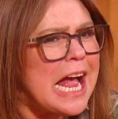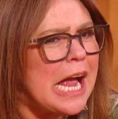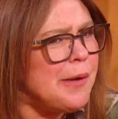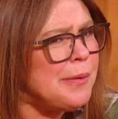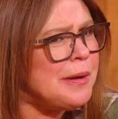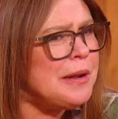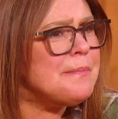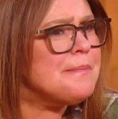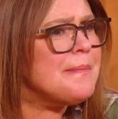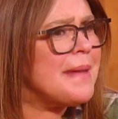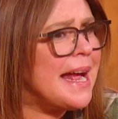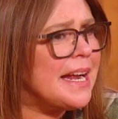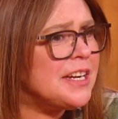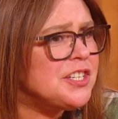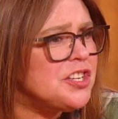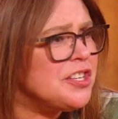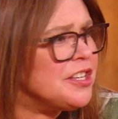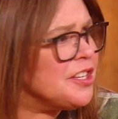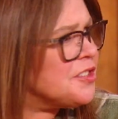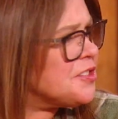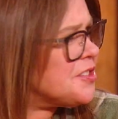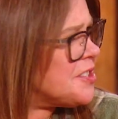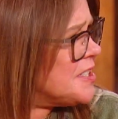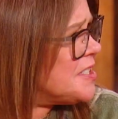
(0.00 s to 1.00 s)
I would imagine
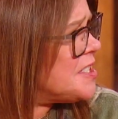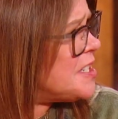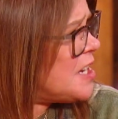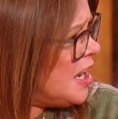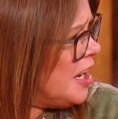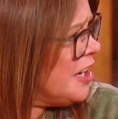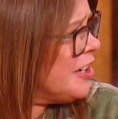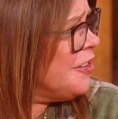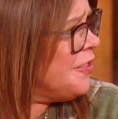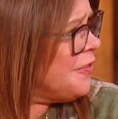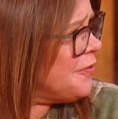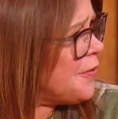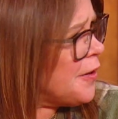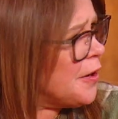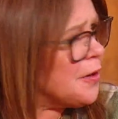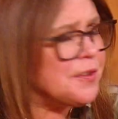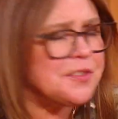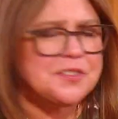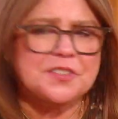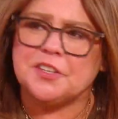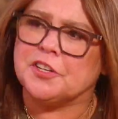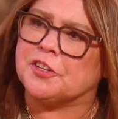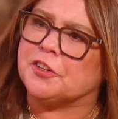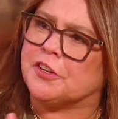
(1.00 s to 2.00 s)
there's a ton of
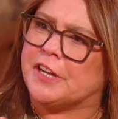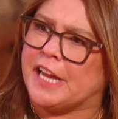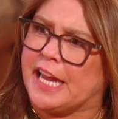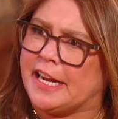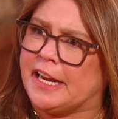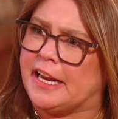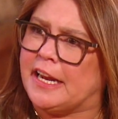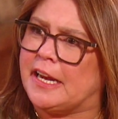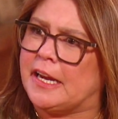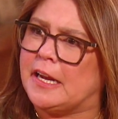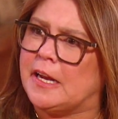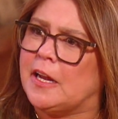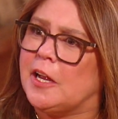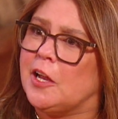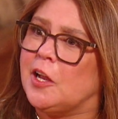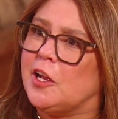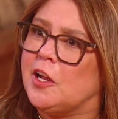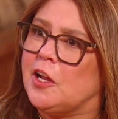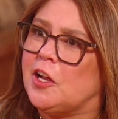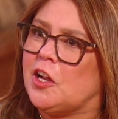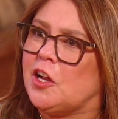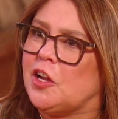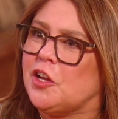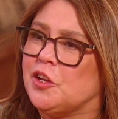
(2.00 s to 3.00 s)
folks that are getting,
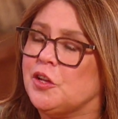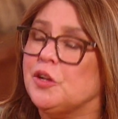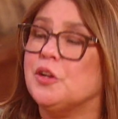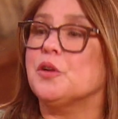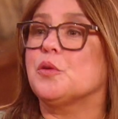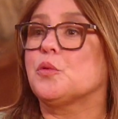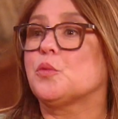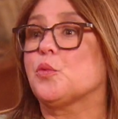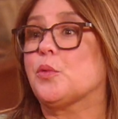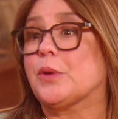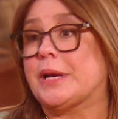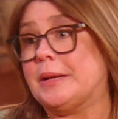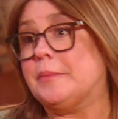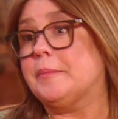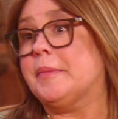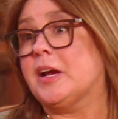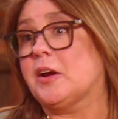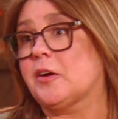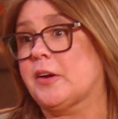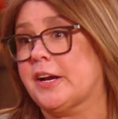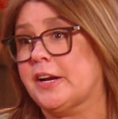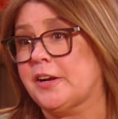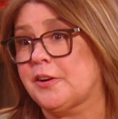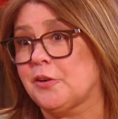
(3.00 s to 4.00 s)
you know,
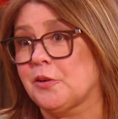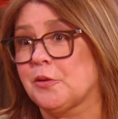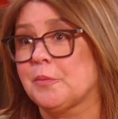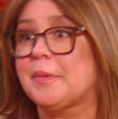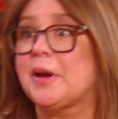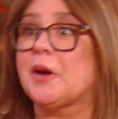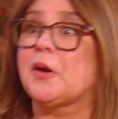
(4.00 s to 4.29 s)
remarried or yeah.